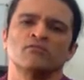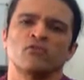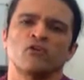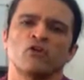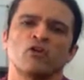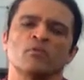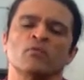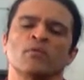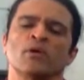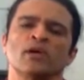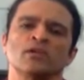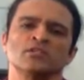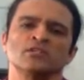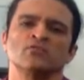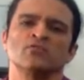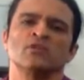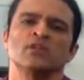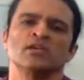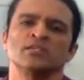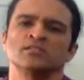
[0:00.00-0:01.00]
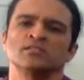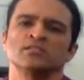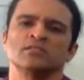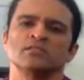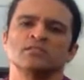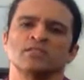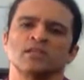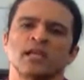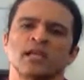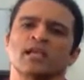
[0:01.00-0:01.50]
form as well
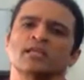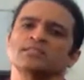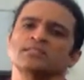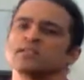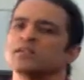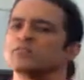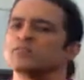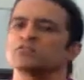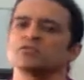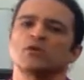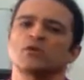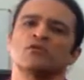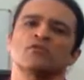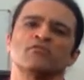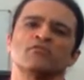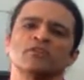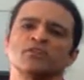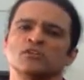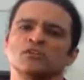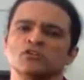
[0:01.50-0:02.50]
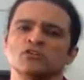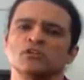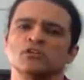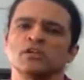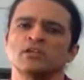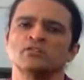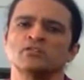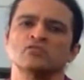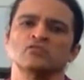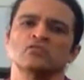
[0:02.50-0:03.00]
as, like I said, I was out of an
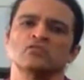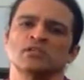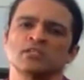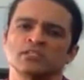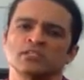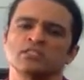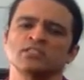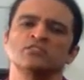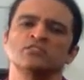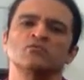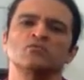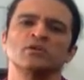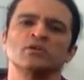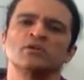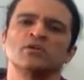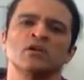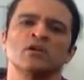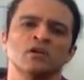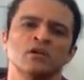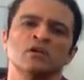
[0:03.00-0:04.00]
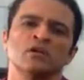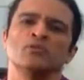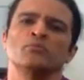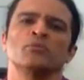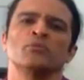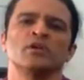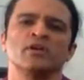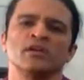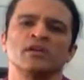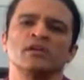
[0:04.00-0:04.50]
injury, so the results were
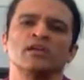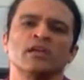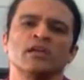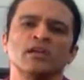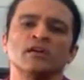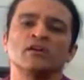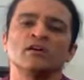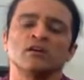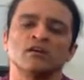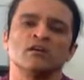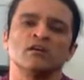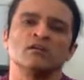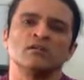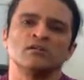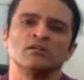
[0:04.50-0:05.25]
pretty clear